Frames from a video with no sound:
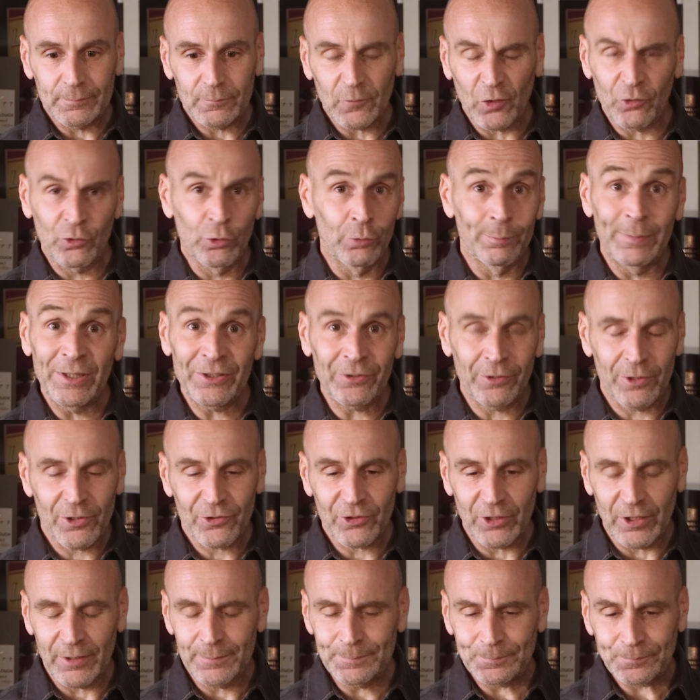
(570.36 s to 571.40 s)
There's no
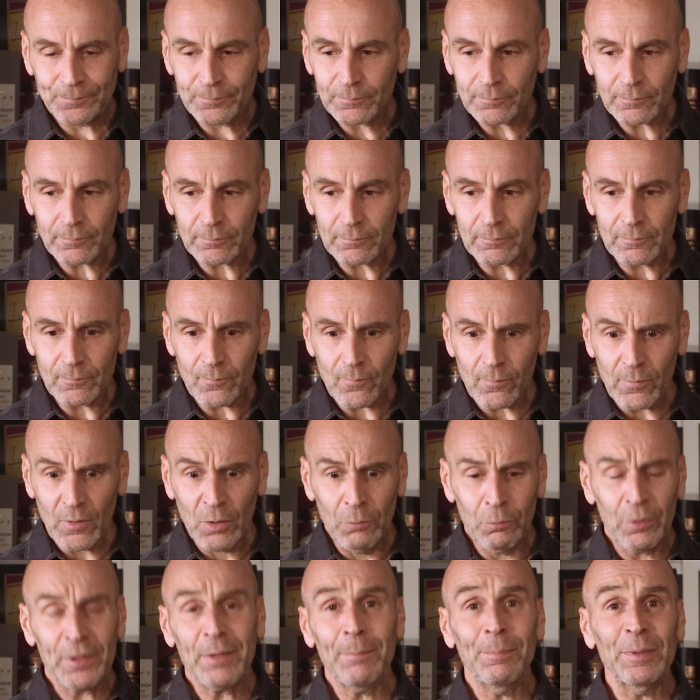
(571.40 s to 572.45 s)
bitterness in it.
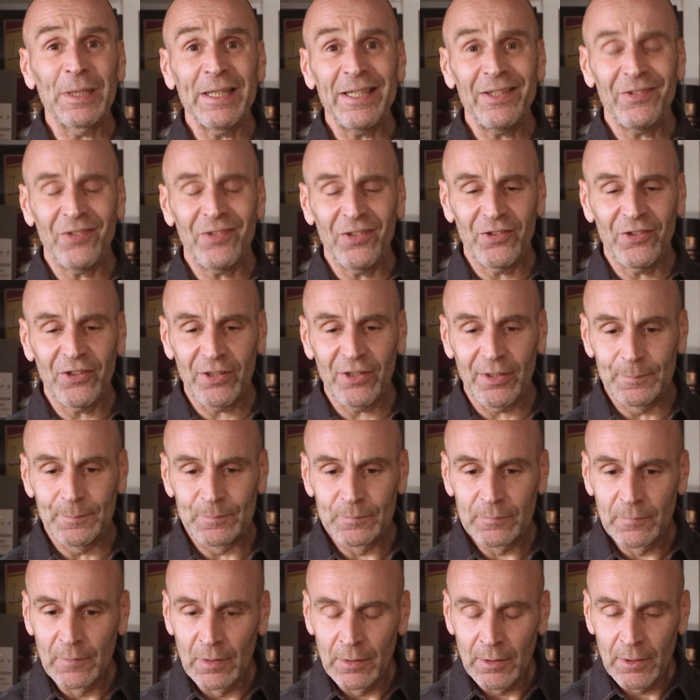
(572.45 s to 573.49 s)
What the blazes is it?
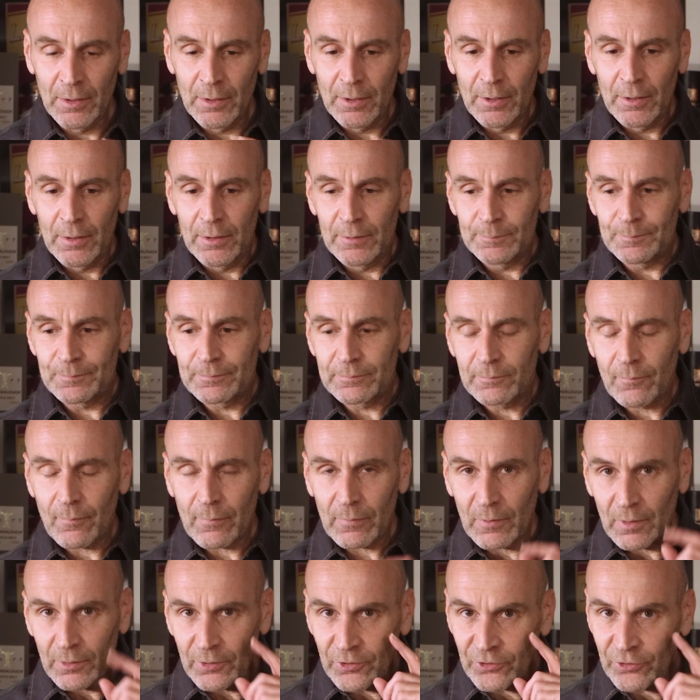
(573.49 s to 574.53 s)

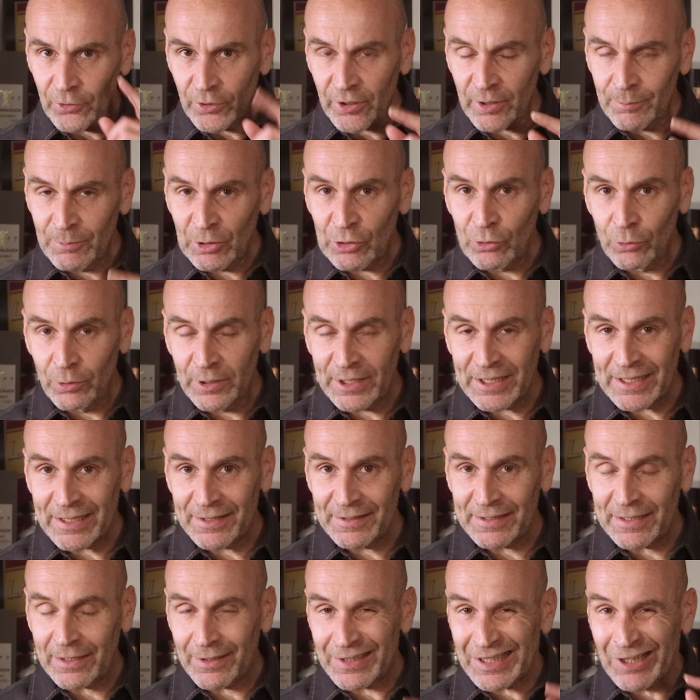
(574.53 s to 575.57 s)
You still got the Midori in
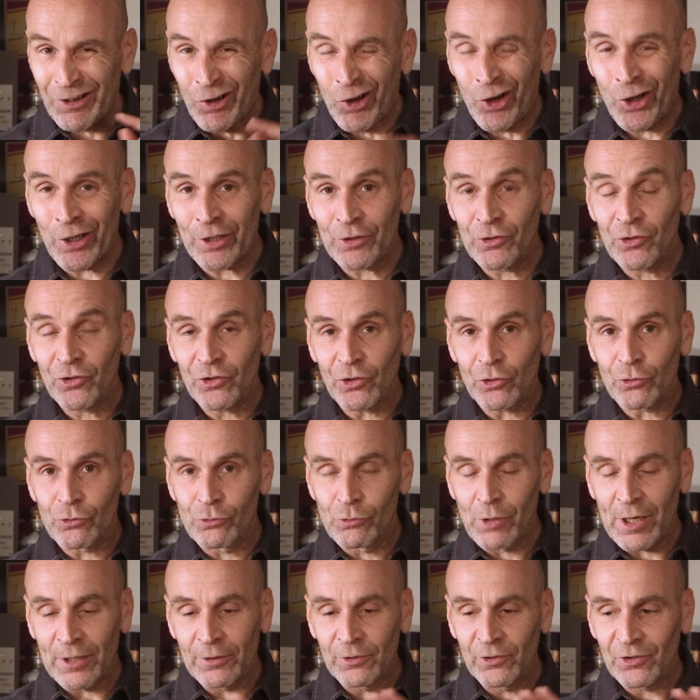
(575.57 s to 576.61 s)
there. The orange just
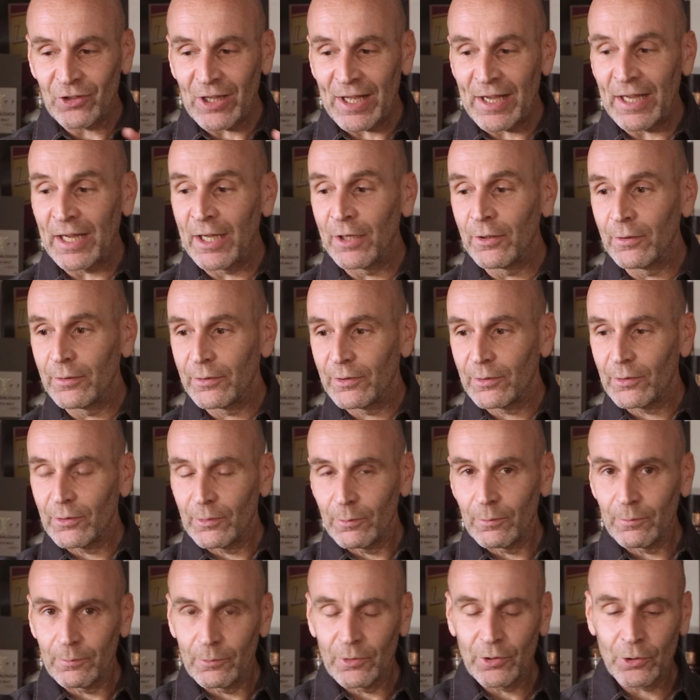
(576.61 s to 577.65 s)
rounds that out.
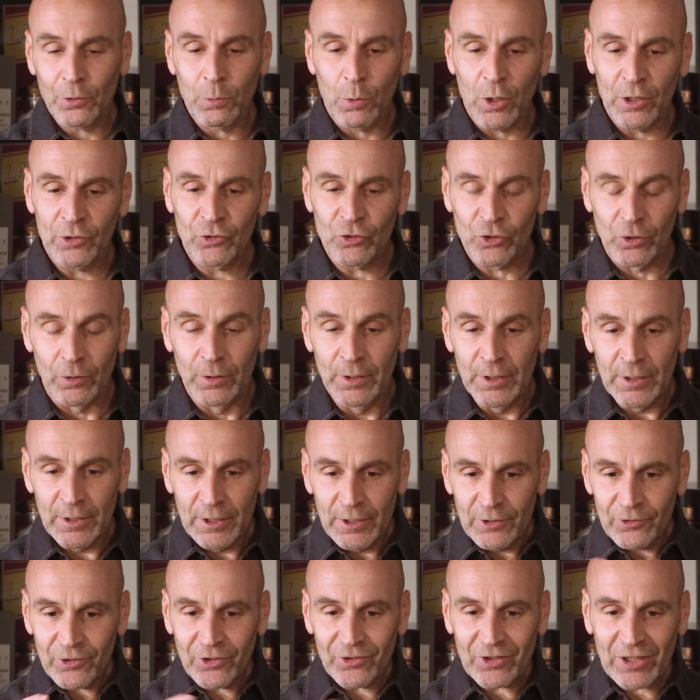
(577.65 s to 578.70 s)
The Cointreau
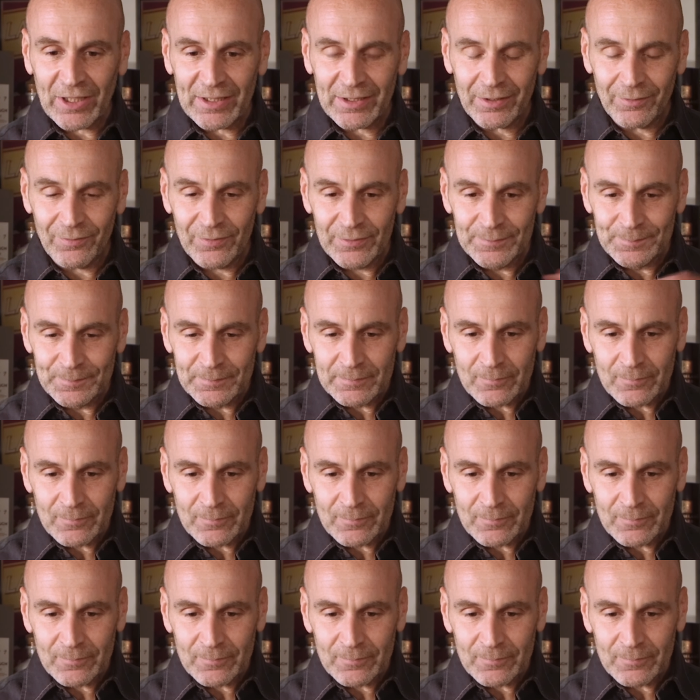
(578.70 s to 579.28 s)
just kind of,